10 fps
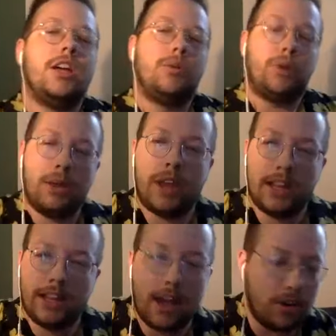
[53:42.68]
when I
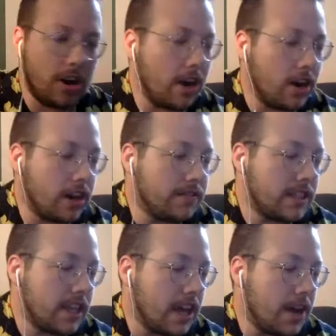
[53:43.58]
read counter
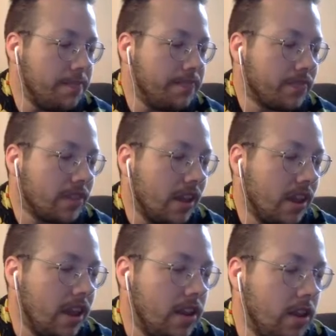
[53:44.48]
narratives. Um,
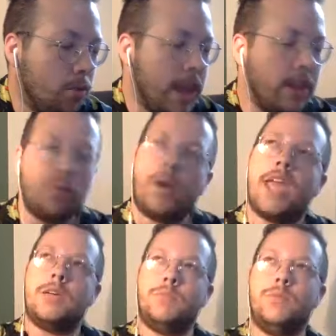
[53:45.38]
in the way it